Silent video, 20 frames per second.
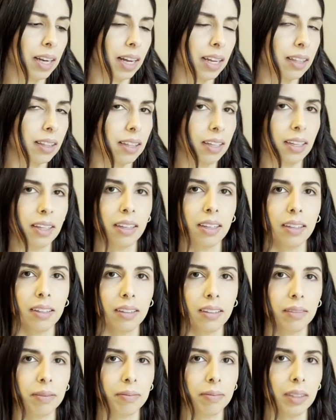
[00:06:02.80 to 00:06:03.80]
I think
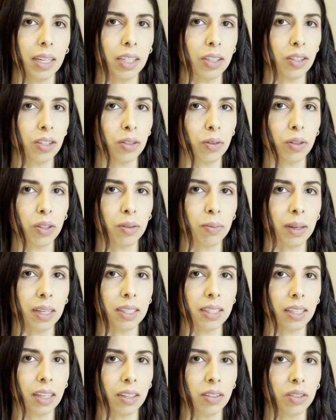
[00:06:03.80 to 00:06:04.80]
it suits my
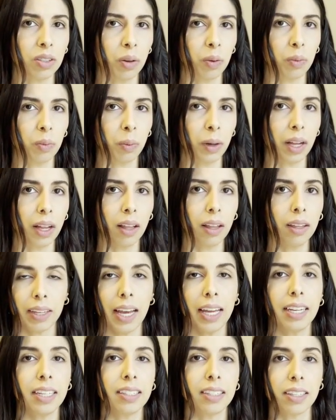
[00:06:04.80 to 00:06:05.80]
skin tone well,
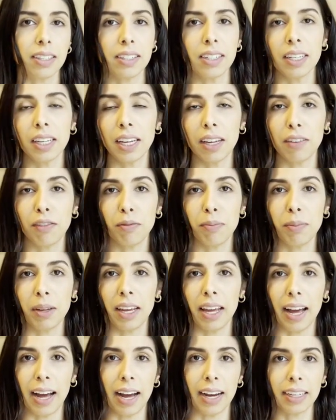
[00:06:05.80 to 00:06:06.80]
and it doesn't give
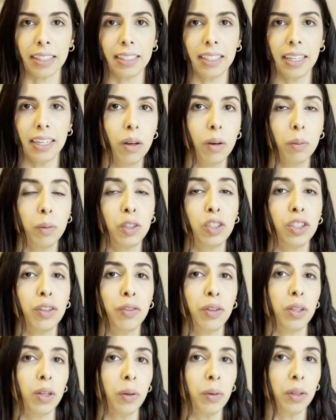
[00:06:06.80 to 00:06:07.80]
me acne, which
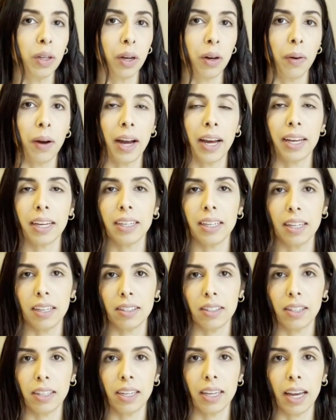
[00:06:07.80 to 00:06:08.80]
if you don't know, I can
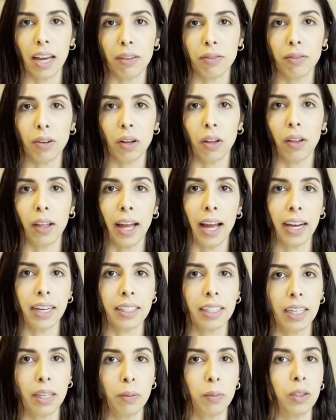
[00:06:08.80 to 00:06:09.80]
easily get fungal
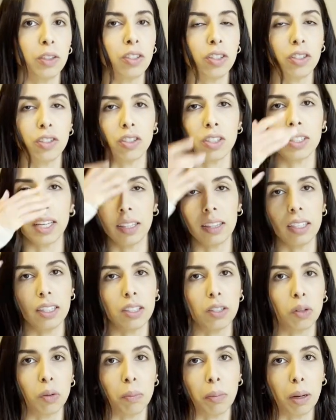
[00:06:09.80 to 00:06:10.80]
acne, which is just like
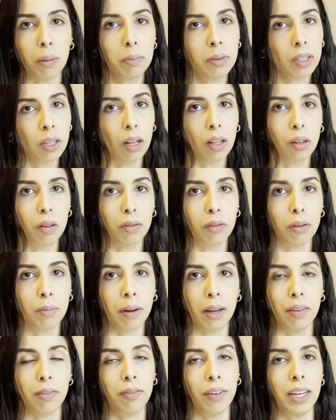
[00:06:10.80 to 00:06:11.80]
these little bumps all over
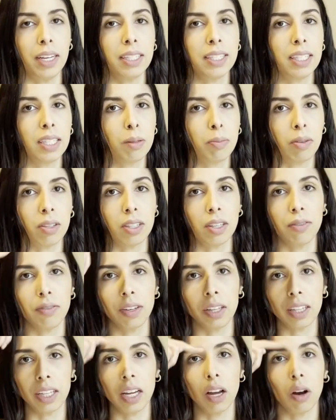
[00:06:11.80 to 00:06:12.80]
my face,
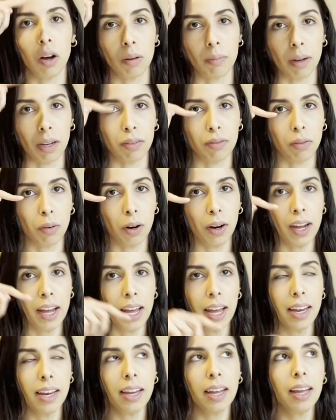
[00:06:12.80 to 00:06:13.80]
specifically on my
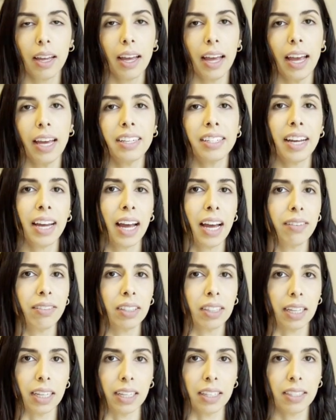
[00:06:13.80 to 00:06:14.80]
forehead. And I have a
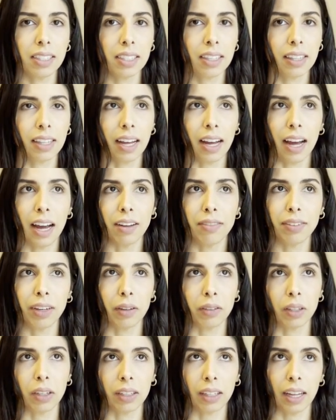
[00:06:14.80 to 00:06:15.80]
list that I
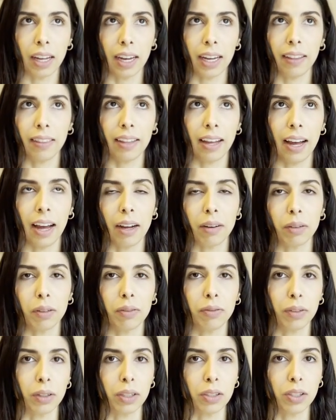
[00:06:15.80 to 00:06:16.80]
found online that I
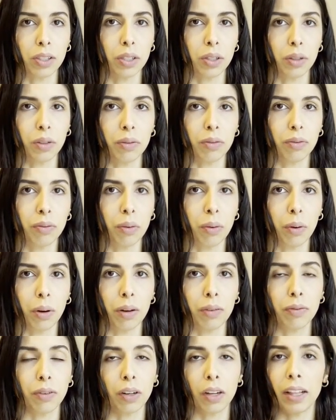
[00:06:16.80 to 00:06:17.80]
refer to
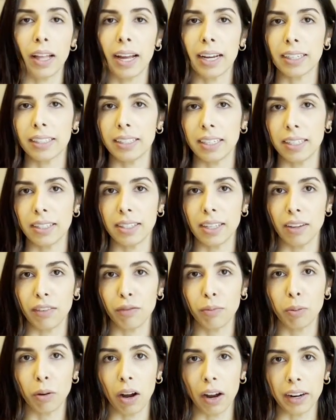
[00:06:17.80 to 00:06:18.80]
for fungal acne
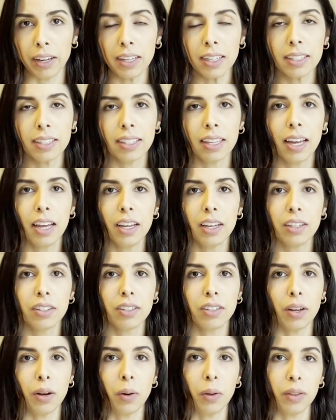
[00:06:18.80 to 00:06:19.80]
safe products.
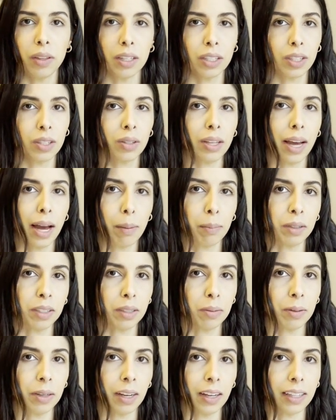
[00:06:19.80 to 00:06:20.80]
So this happened
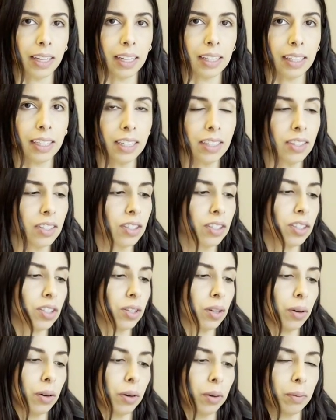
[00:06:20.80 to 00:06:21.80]
to be on that list,
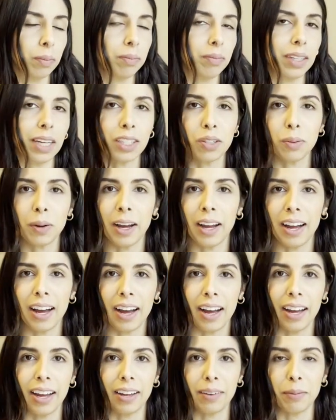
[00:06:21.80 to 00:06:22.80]
so that's why
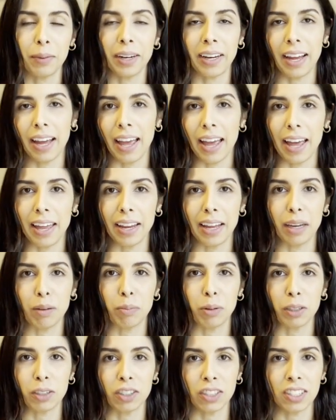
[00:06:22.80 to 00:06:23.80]
I went ahead and
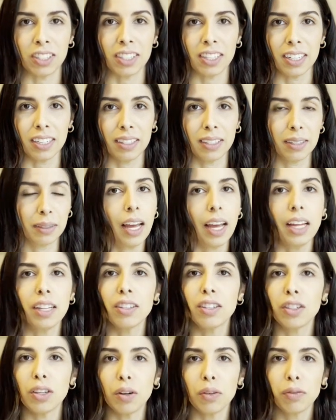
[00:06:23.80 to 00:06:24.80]
purchased it.
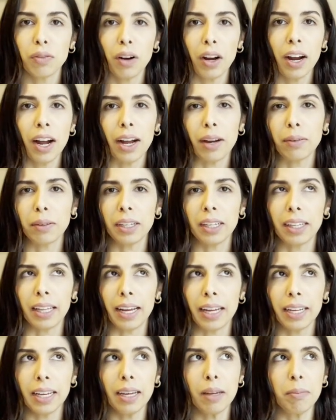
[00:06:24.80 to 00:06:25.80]
And so far I really
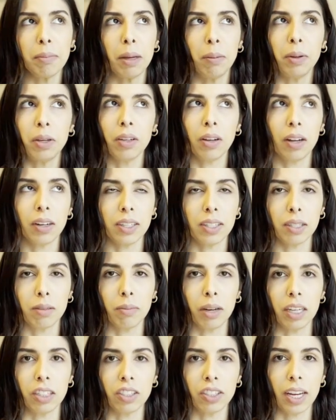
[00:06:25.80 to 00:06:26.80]
like it, maybe not as
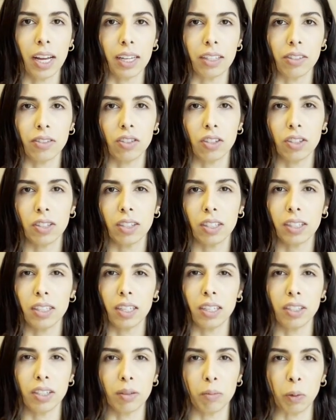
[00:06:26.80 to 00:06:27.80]
much as just the
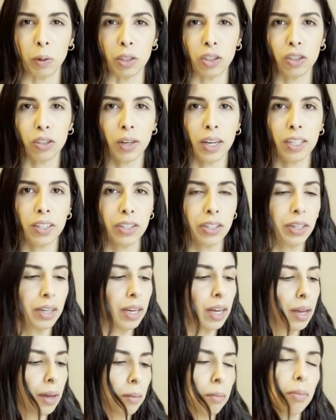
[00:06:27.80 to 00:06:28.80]
tinted
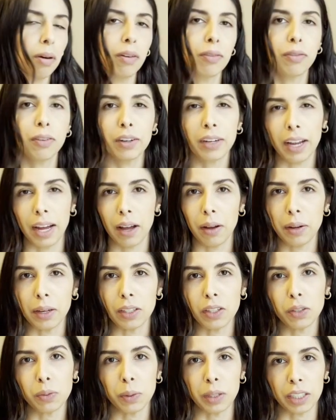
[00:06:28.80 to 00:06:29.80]
moisturizer, but for now
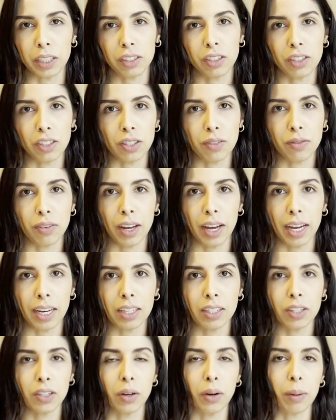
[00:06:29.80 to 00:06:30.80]
it's worked just fine.
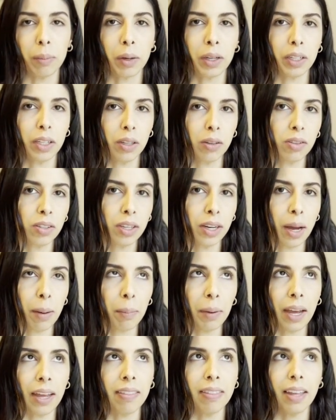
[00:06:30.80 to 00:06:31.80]
So I'm gonna use it up,
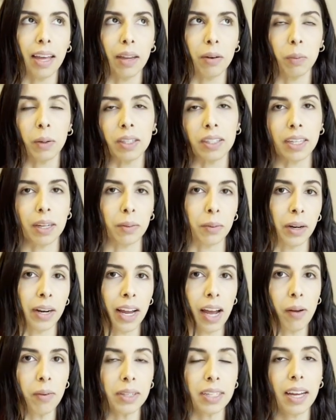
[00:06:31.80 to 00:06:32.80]
and then once I run
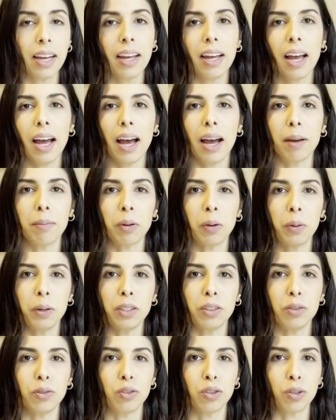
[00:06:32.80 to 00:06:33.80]
out, I'm going
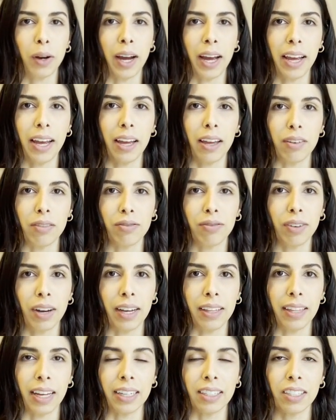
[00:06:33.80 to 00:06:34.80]
to try and
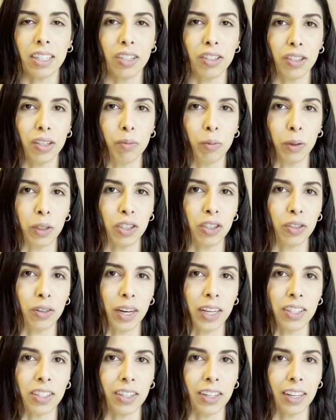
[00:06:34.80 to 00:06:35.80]
find that tinted
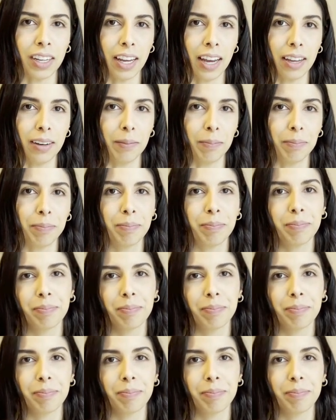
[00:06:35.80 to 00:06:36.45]
moisturizer again.